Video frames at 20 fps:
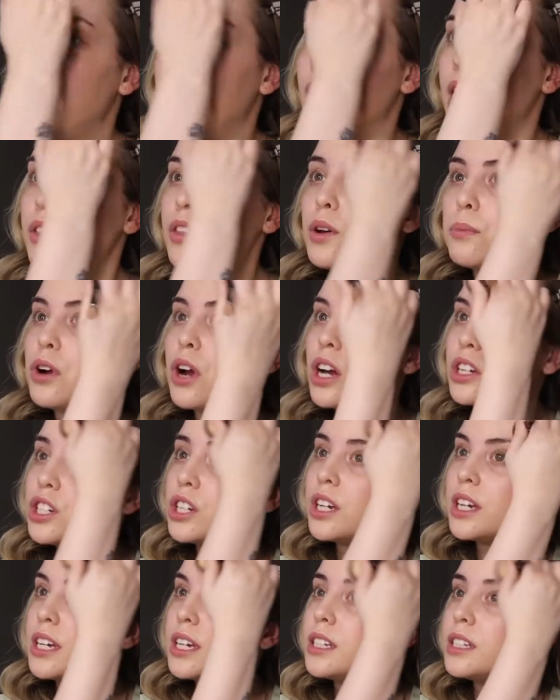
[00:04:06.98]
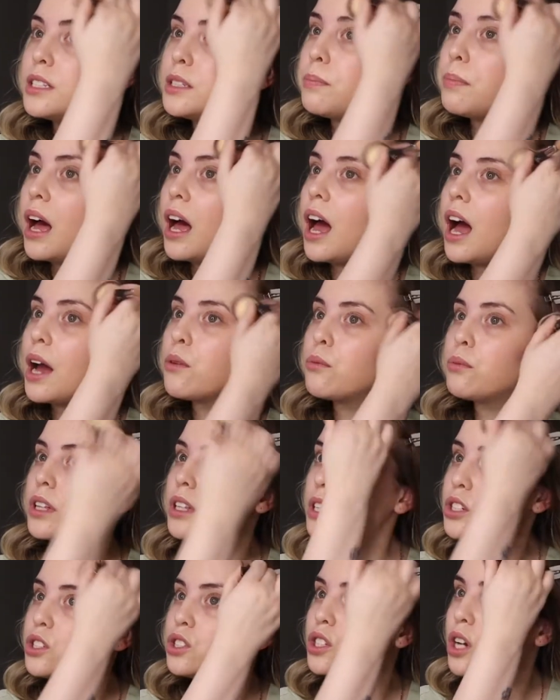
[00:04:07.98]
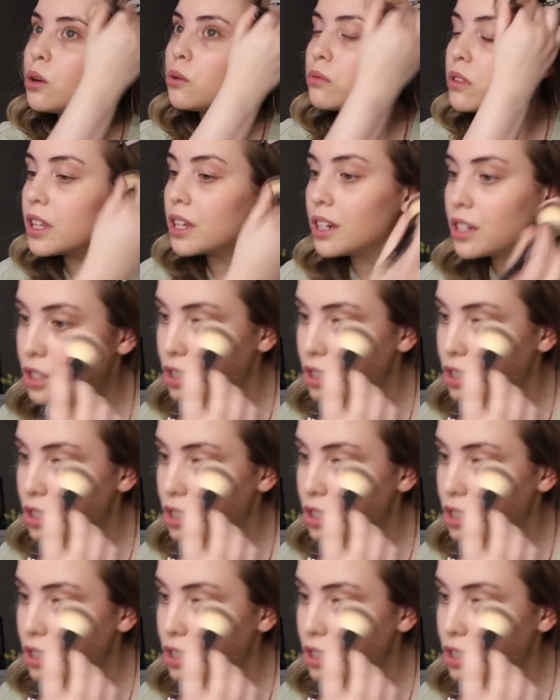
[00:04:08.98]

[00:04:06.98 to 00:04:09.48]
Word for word: my other brushes, but I really don't think